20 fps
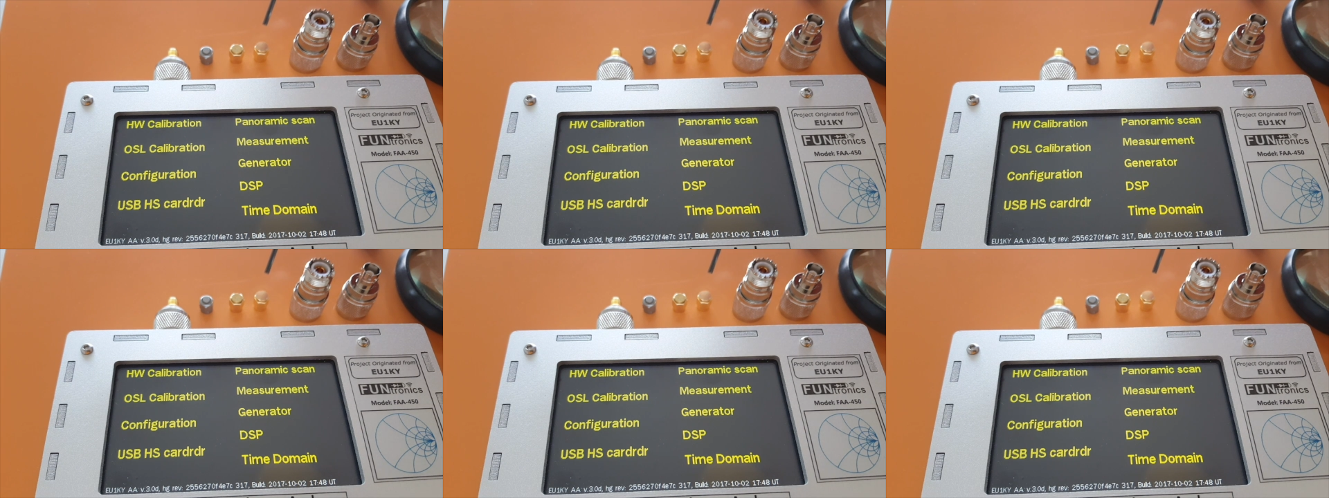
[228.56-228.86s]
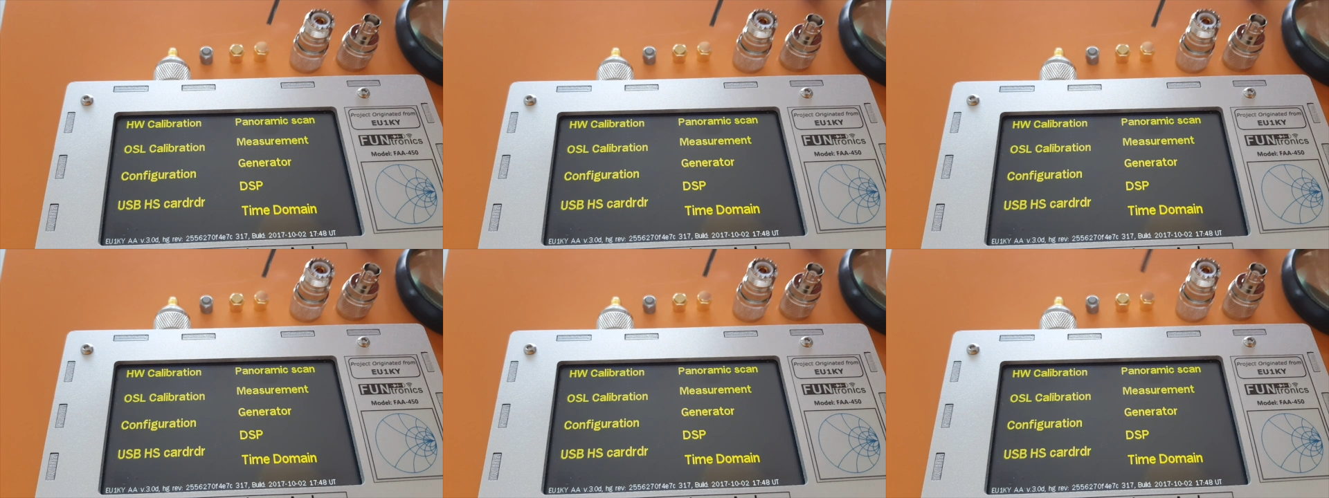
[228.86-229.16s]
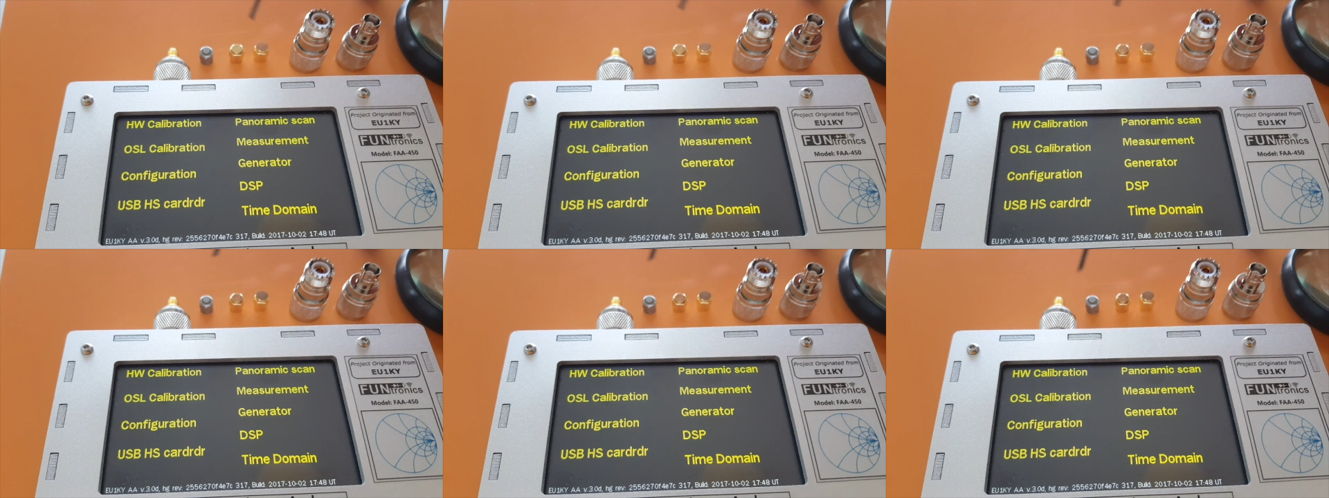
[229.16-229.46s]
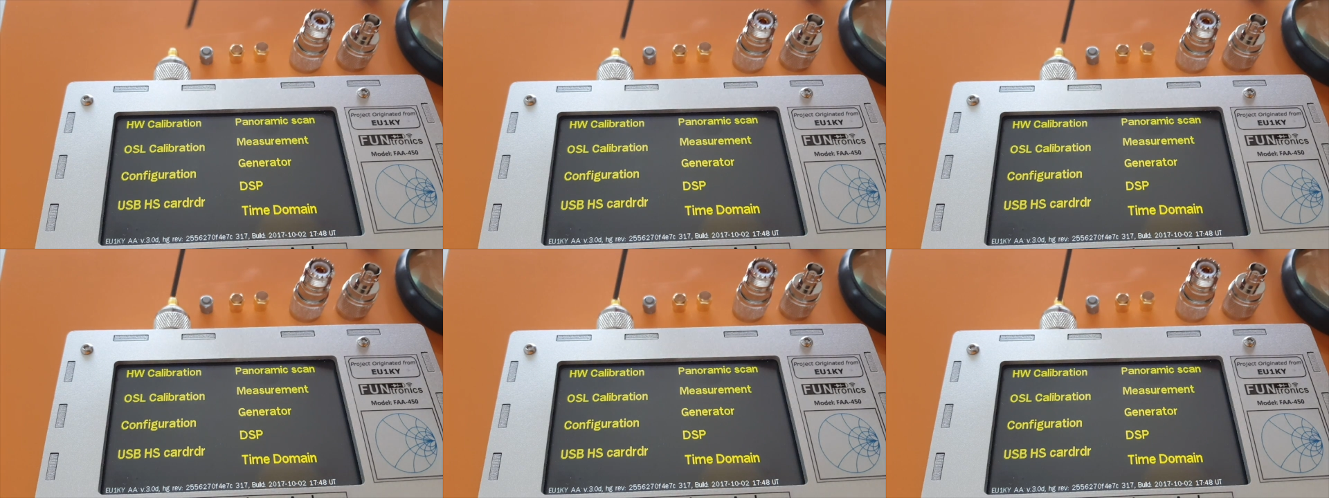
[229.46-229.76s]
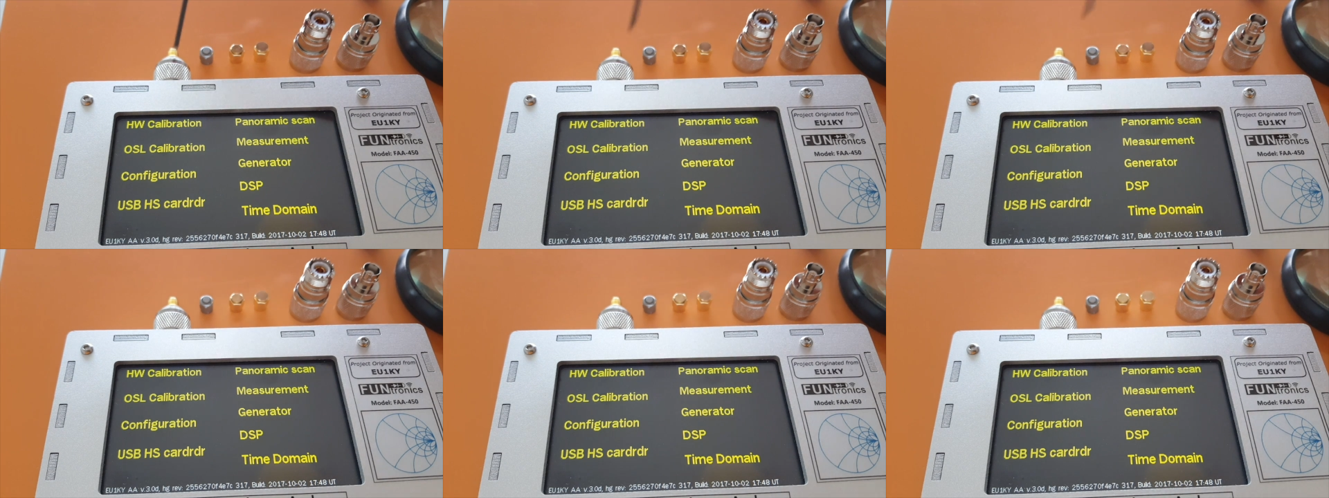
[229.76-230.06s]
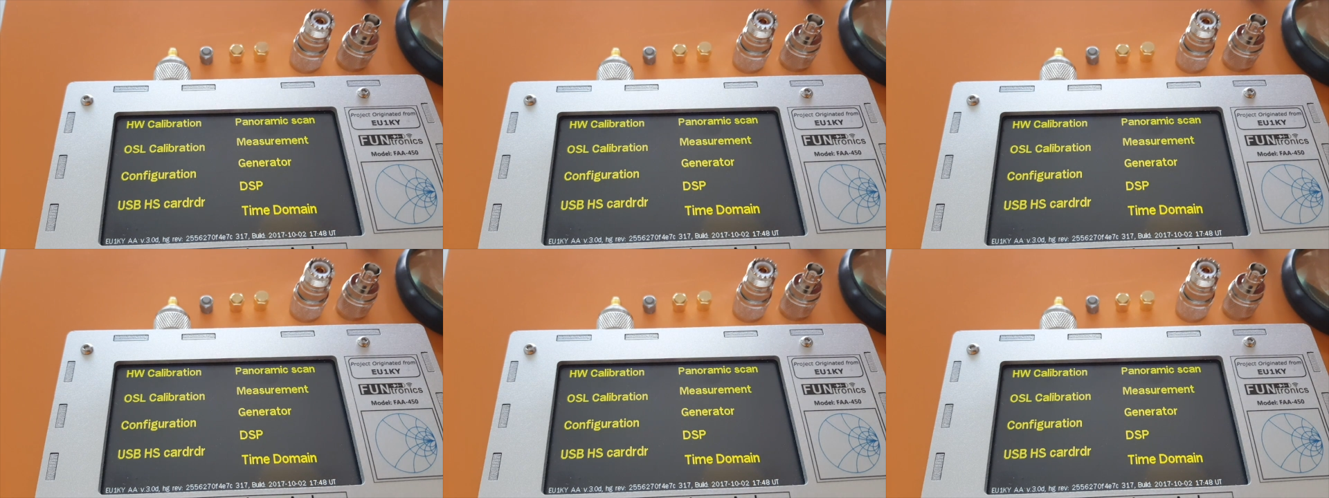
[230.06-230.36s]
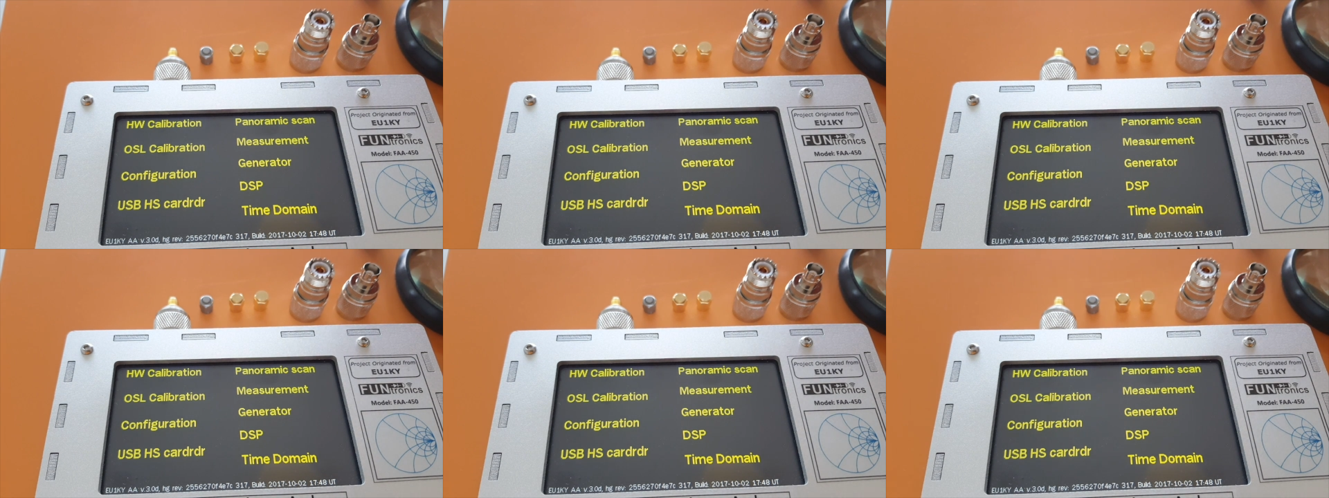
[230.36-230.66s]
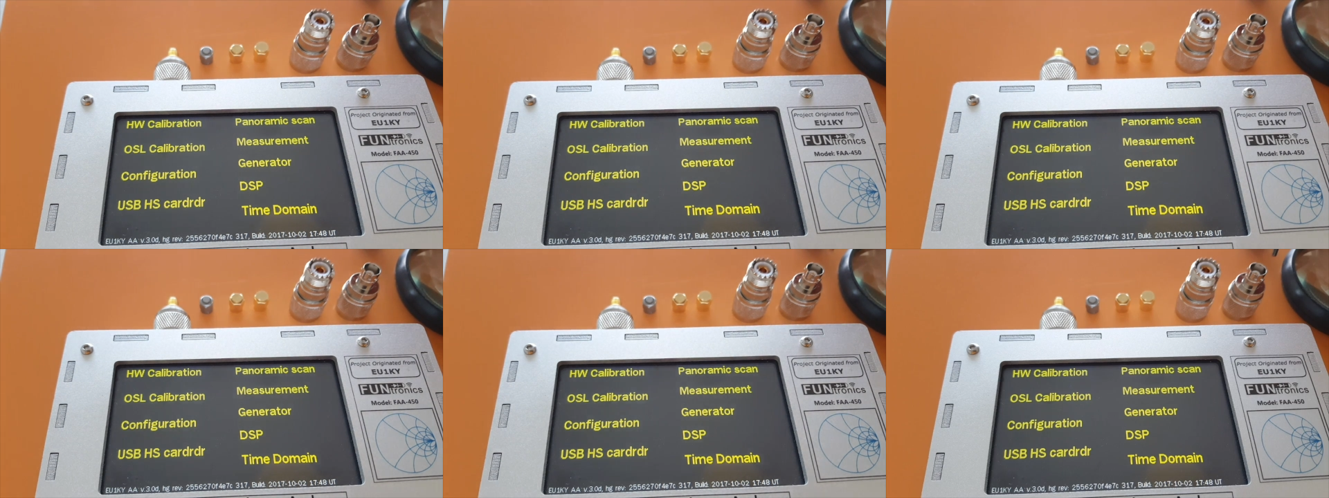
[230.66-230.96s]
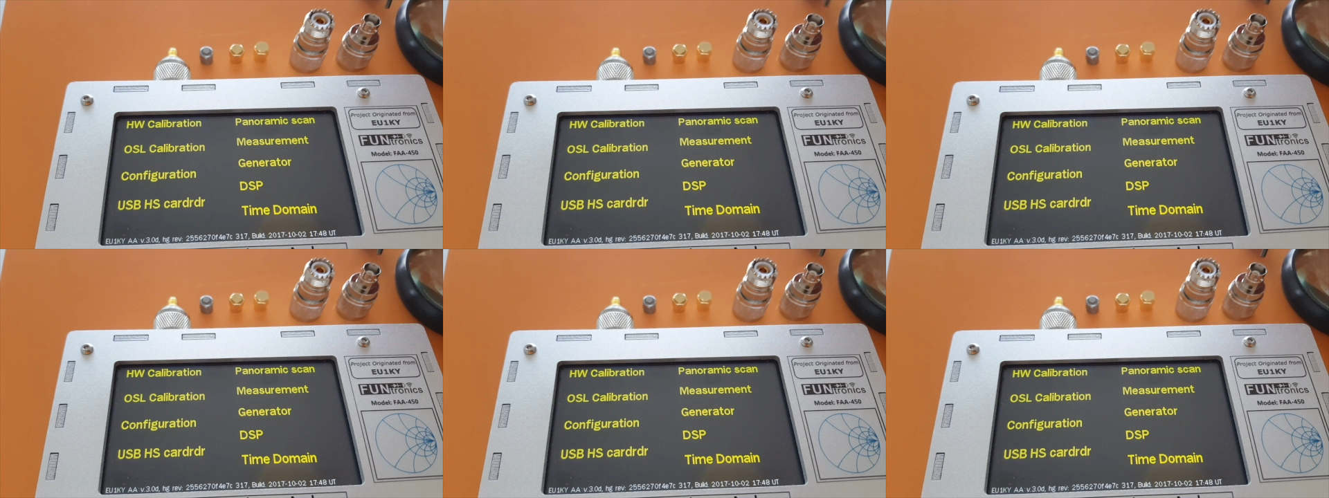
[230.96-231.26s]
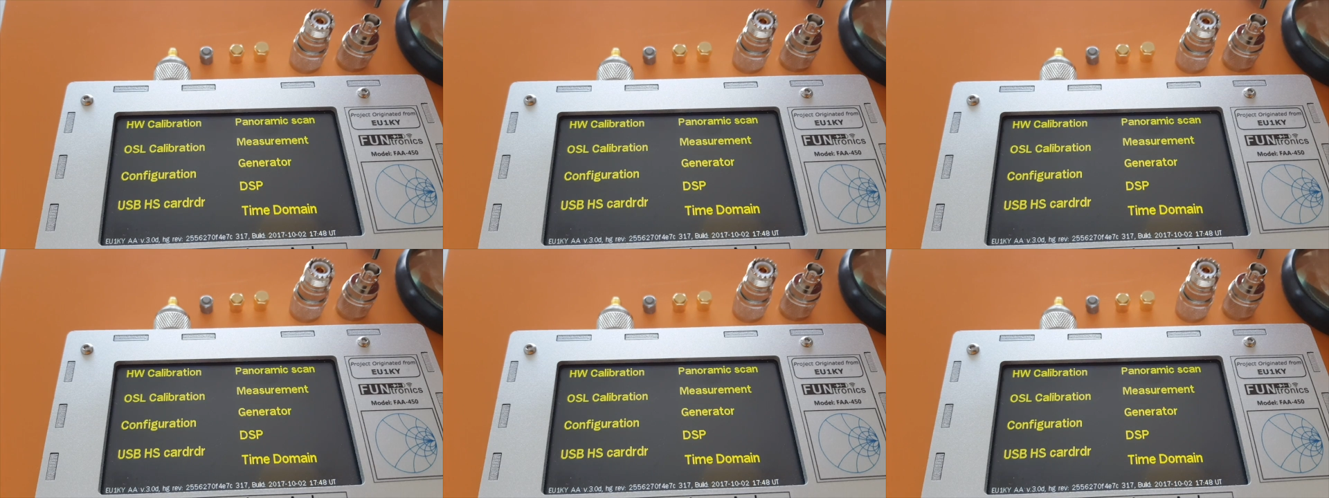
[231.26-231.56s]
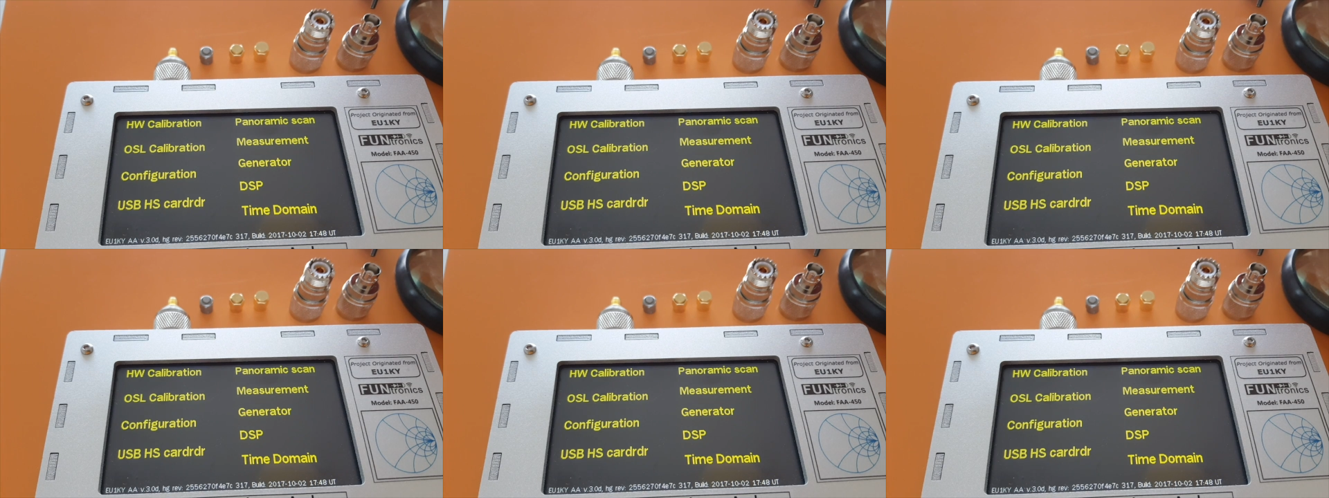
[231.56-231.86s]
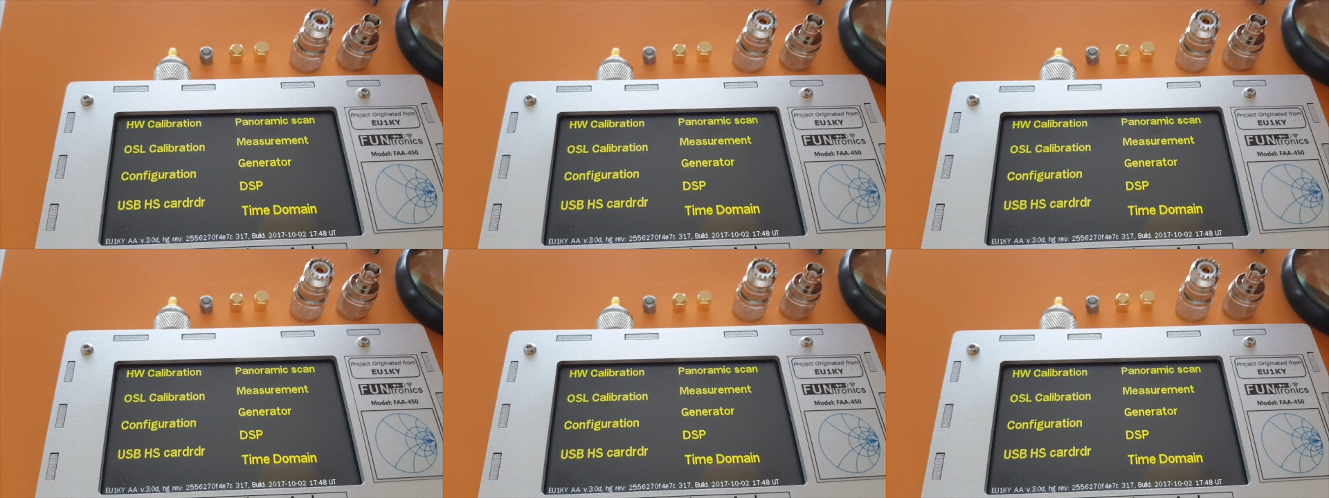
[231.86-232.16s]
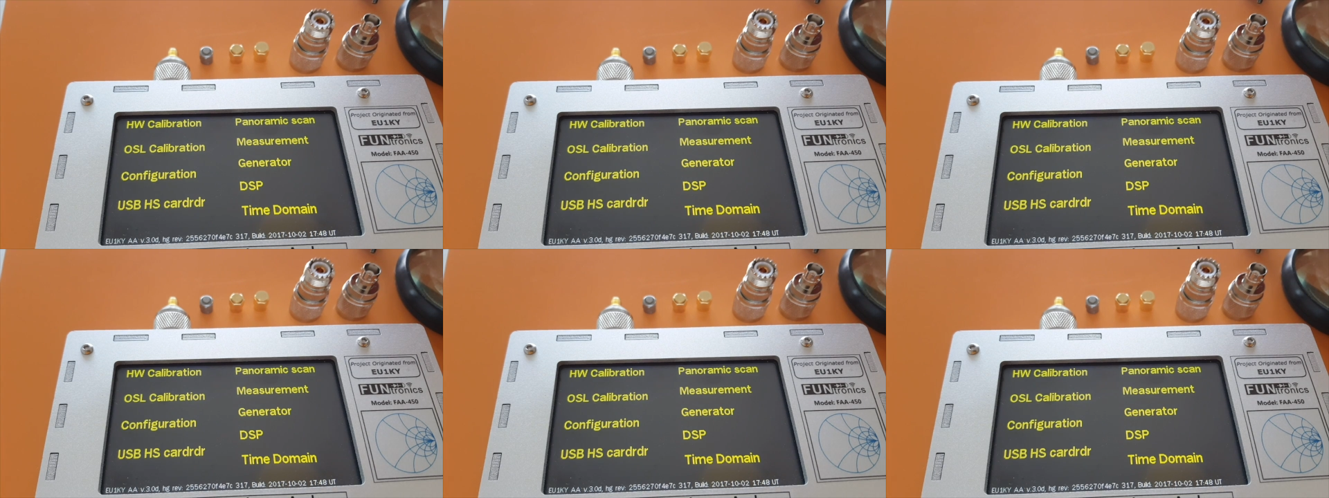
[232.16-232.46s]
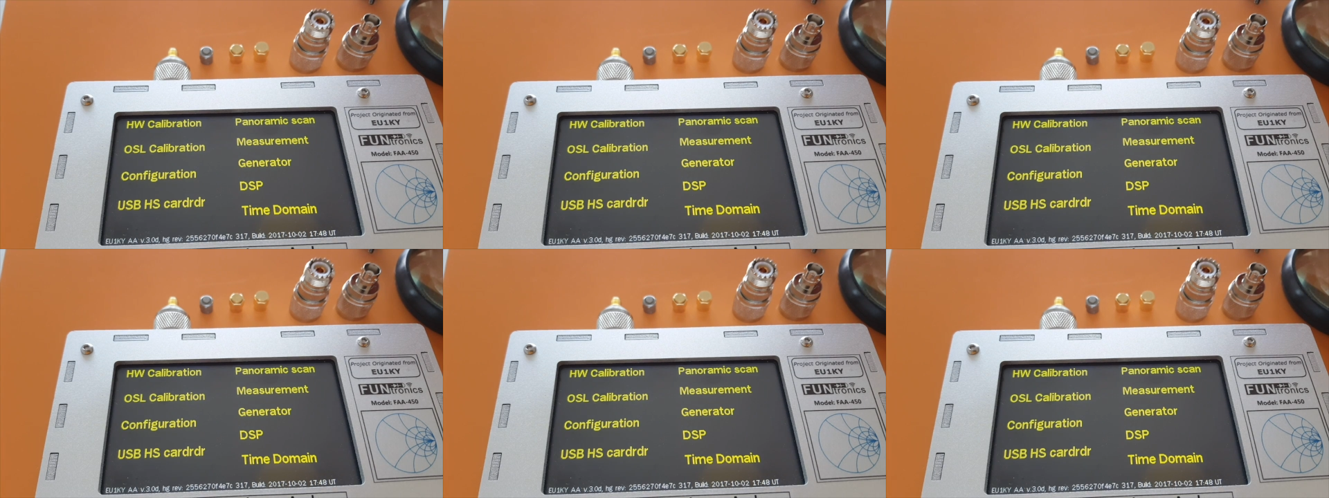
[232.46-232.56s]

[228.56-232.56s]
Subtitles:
[unreadable: no face in view]